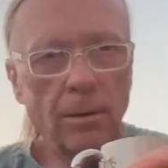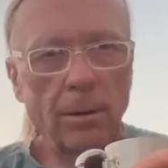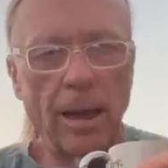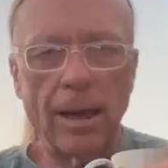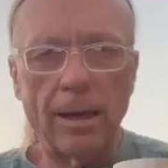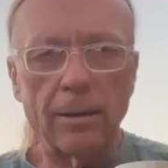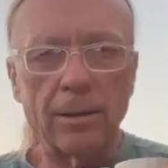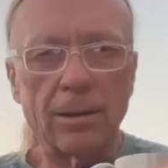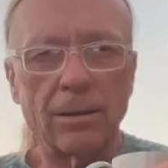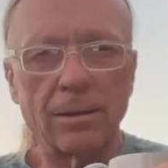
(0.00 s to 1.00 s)
yeah,
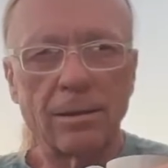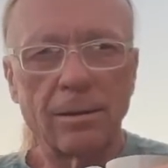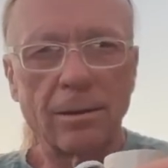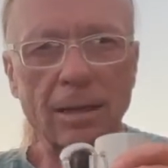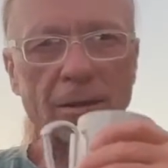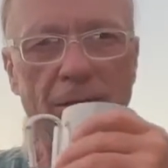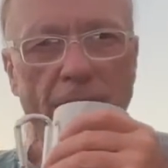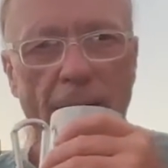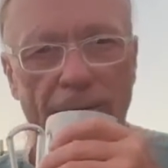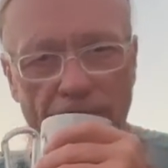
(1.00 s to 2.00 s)
just lots of stuff.